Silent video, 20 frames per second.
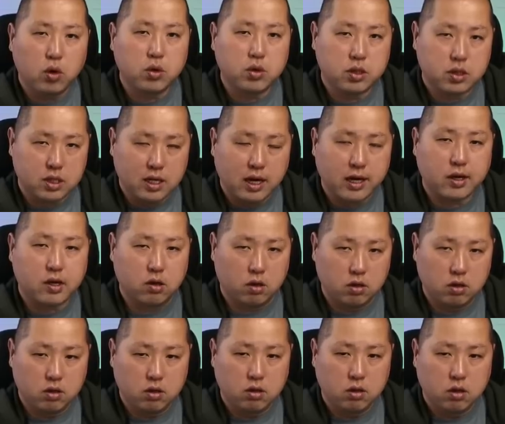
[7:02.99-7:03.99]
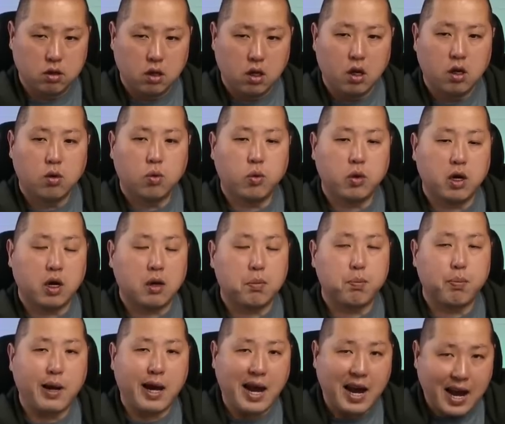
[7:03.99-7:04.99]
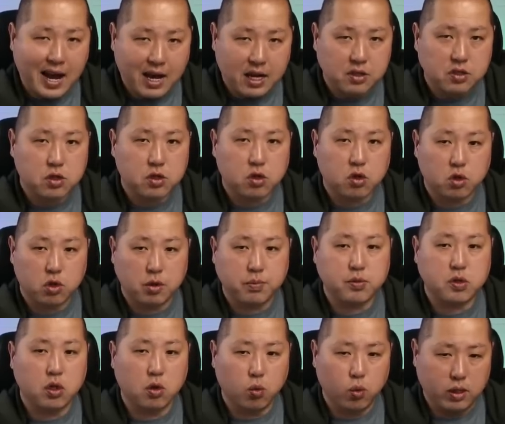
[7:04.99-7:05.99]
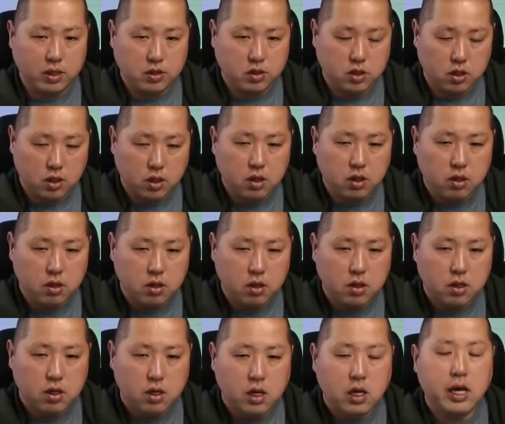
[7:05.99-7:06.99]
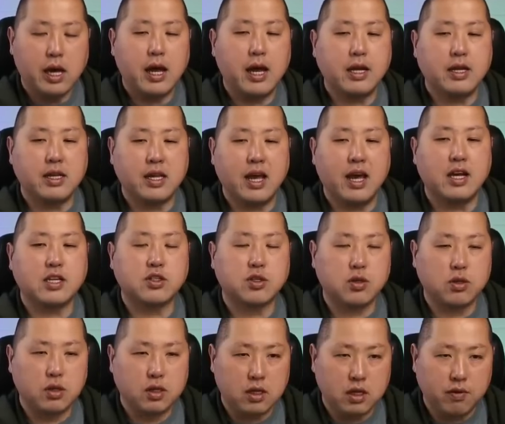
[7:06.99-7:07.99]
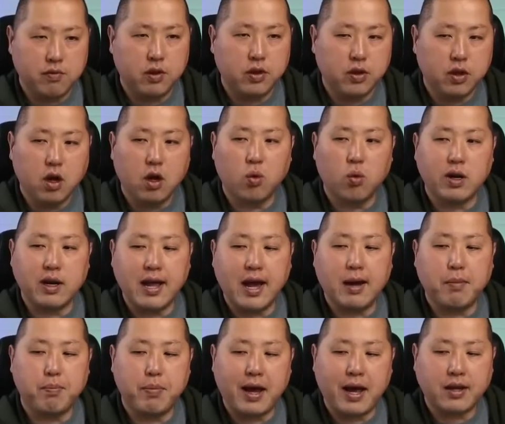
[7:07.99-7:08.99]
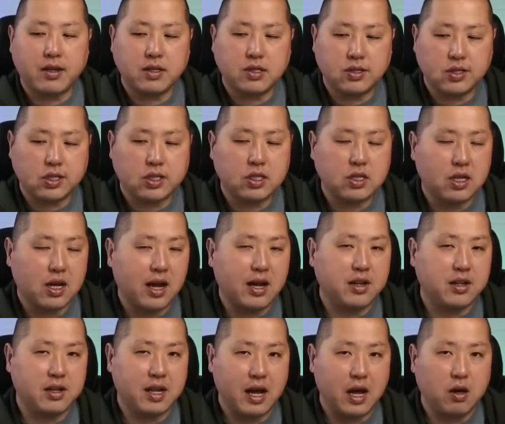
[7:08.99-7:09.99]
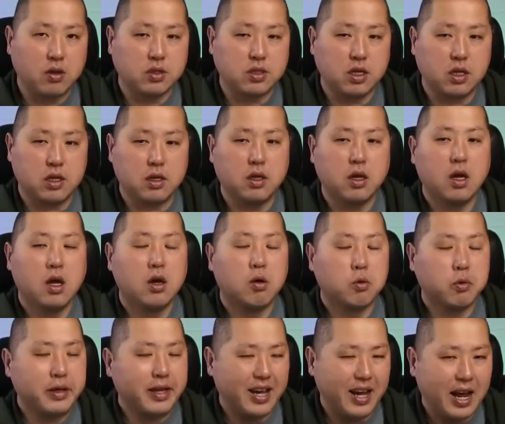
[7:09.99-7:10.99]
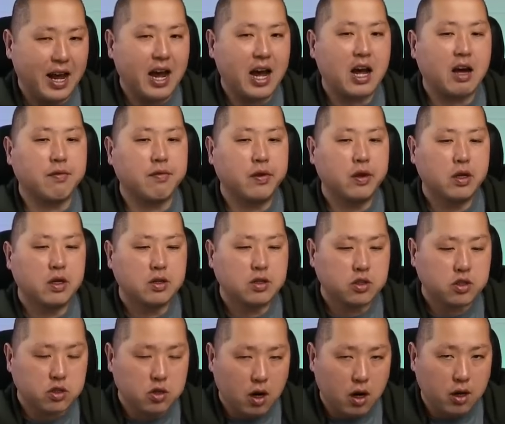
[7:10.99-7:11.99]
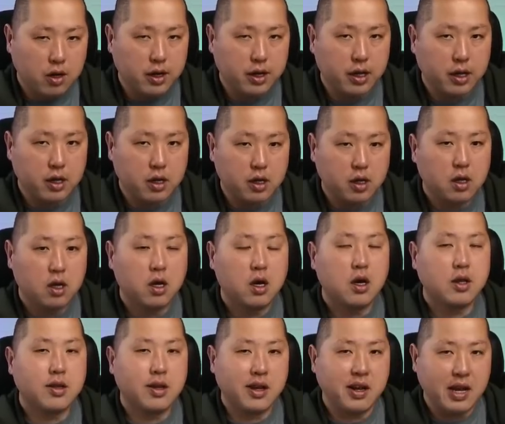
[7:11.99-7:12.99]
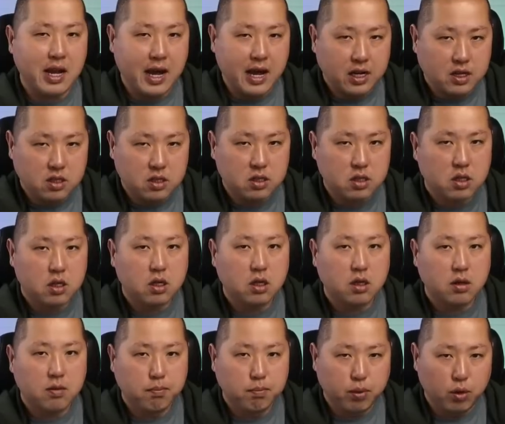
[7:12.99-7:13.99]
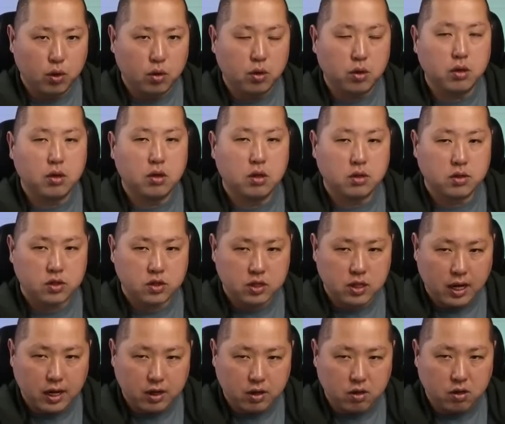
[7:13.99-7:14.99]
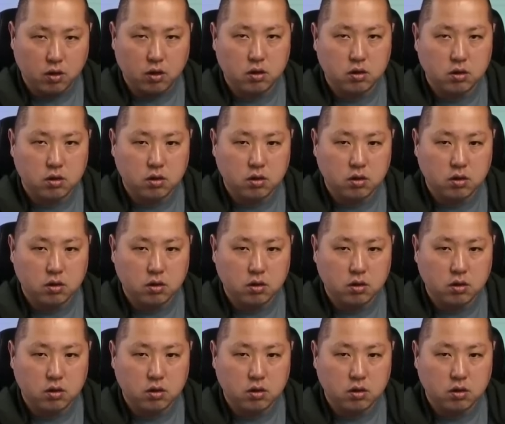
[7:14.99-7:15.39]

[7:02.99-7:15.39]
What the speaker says: cycle. We are past crypto winter. And yes, even though we're not back to 69,000, we have started the next bull cycle.